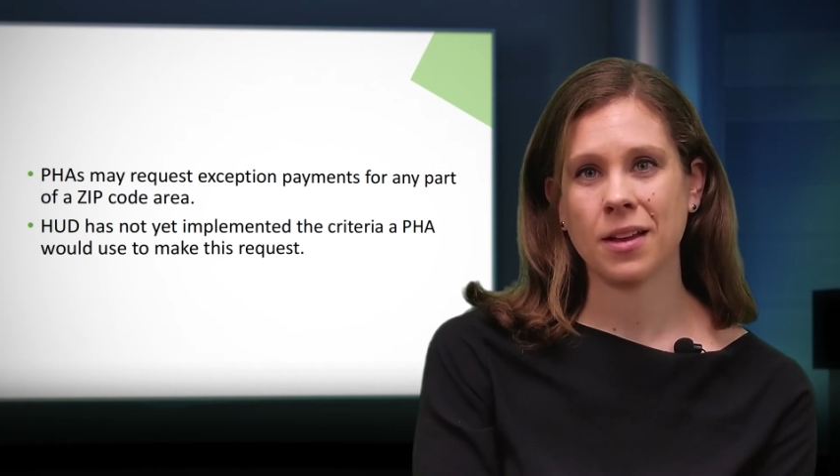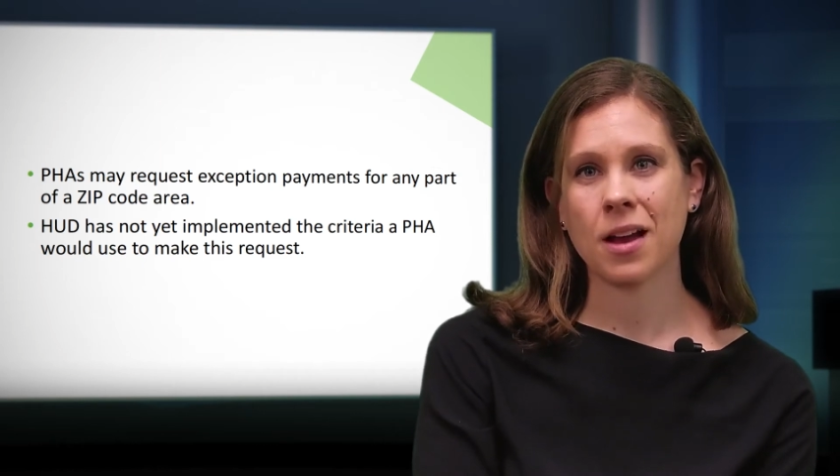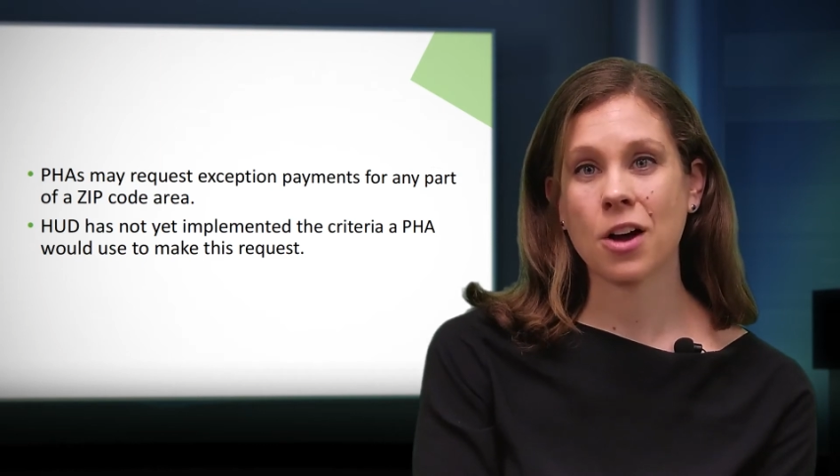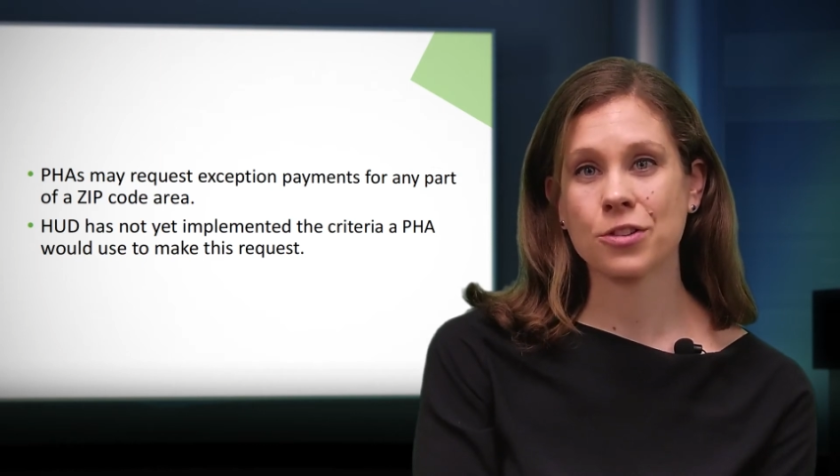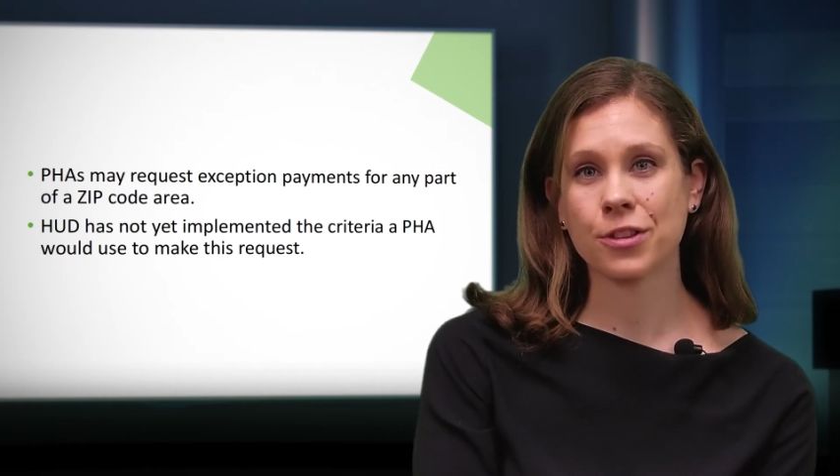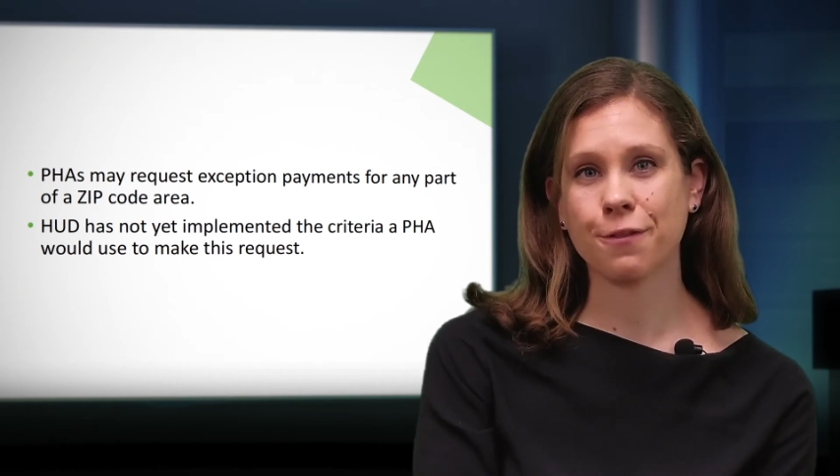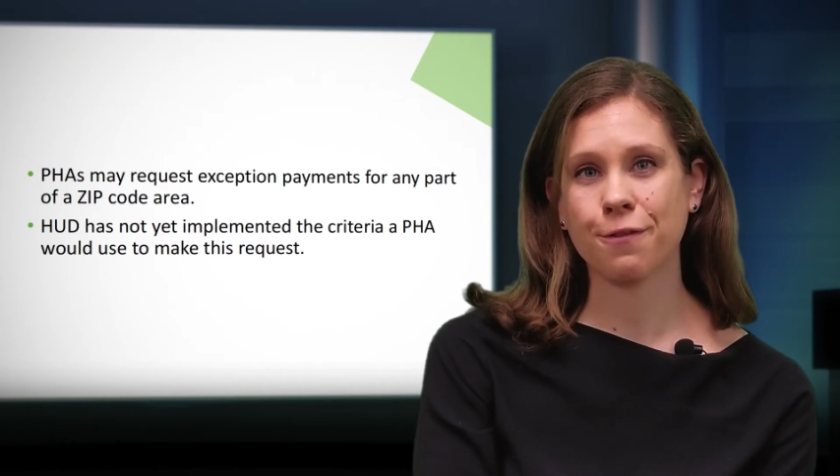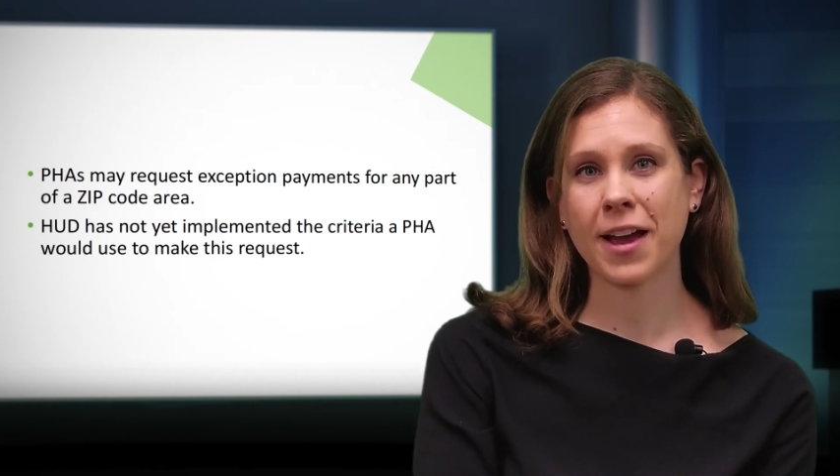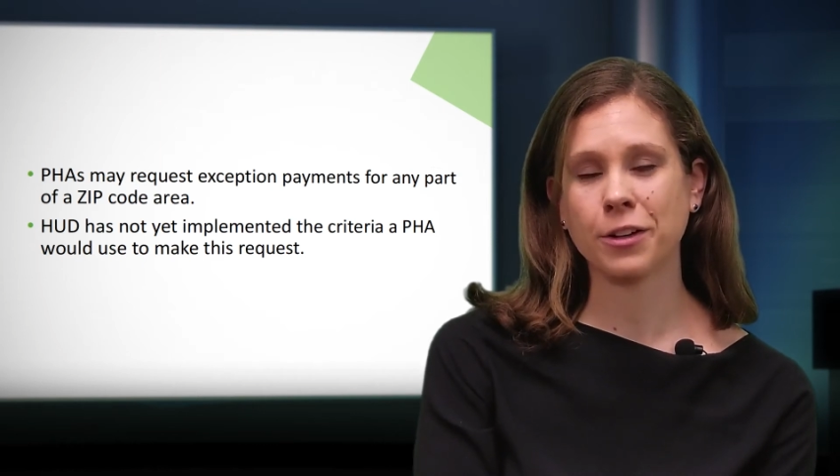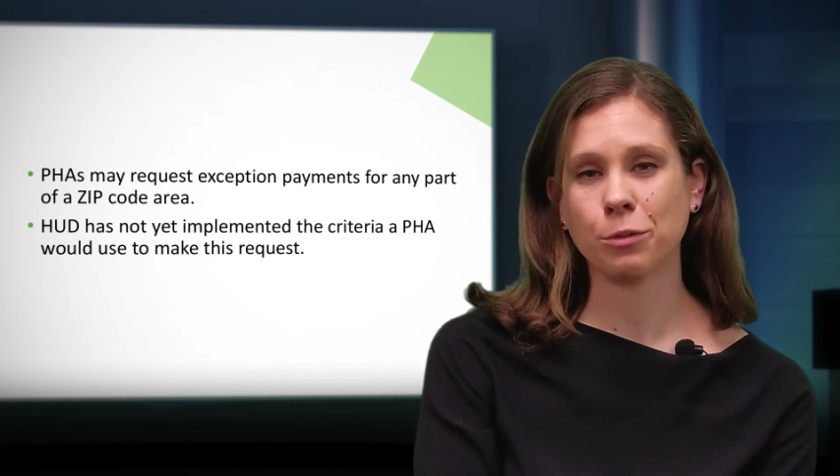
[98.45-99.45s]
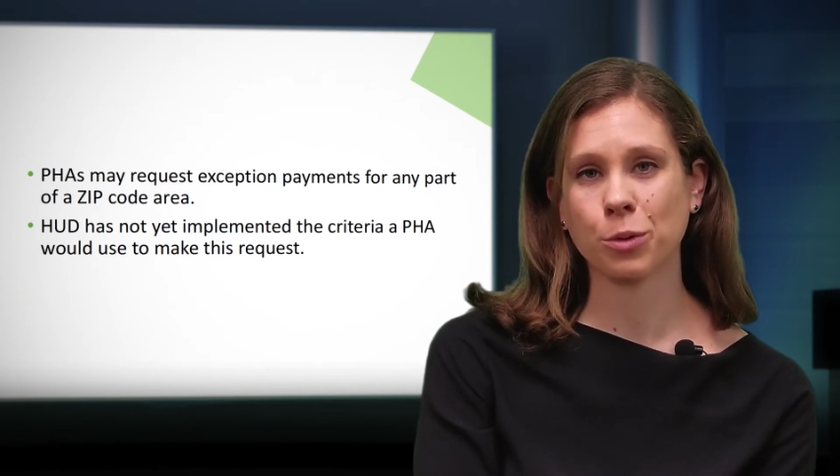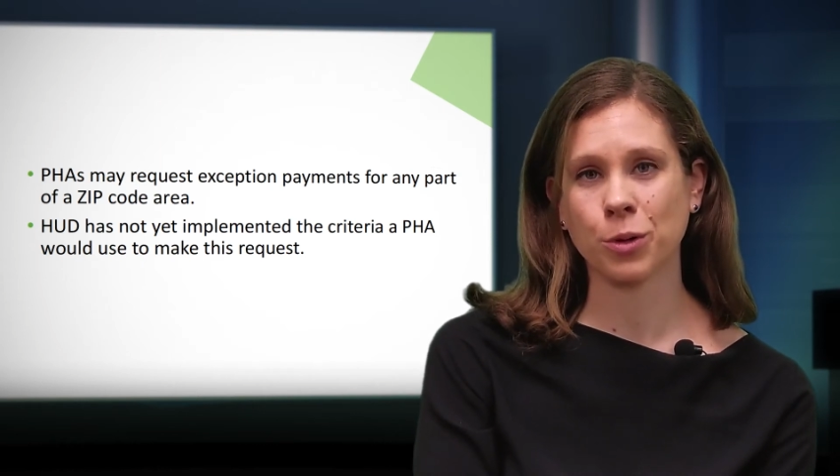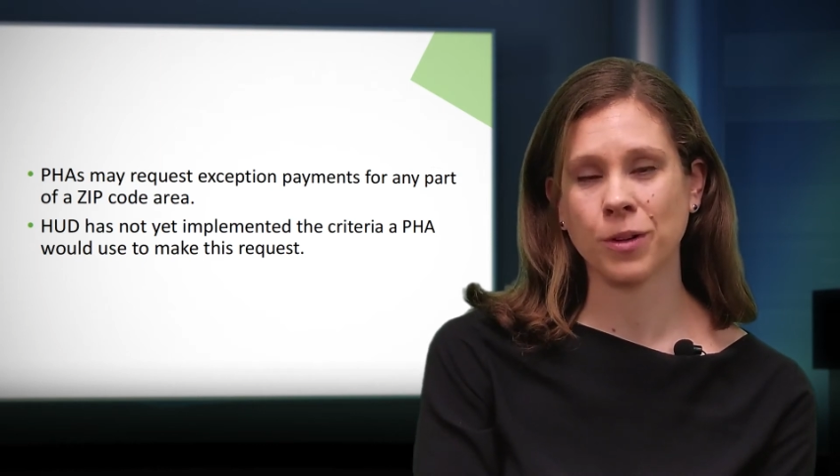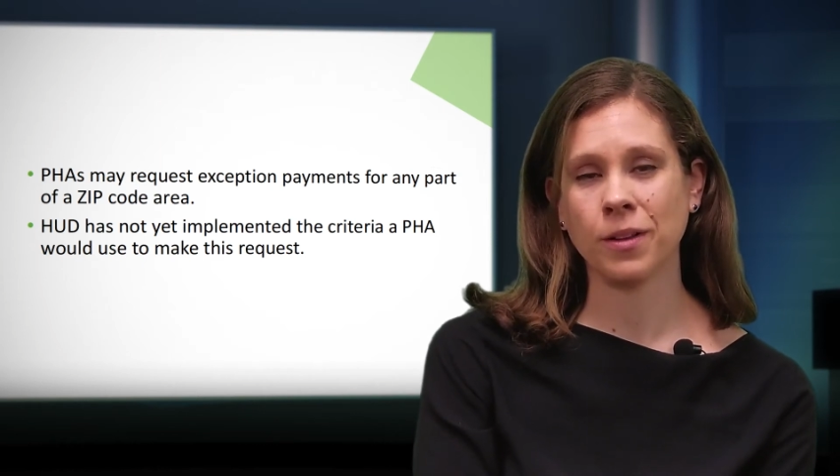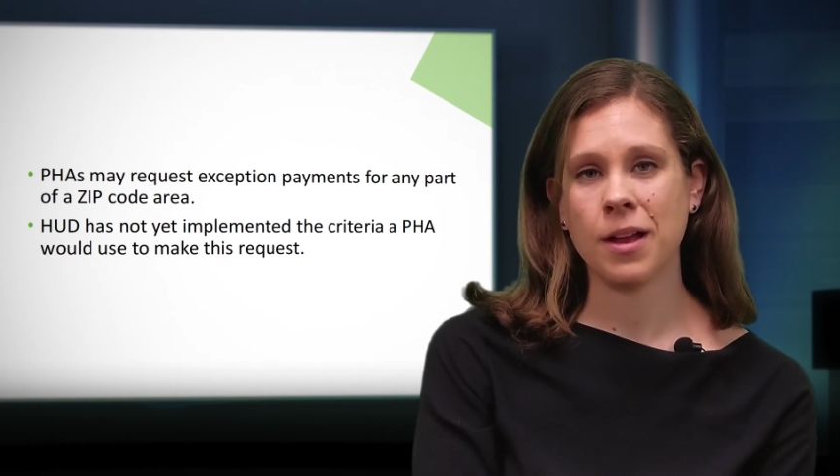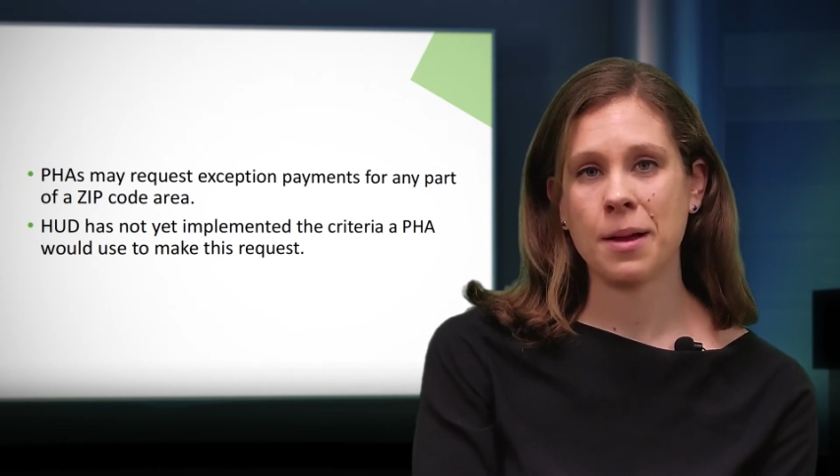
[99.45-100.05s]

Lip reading: Under the final rule,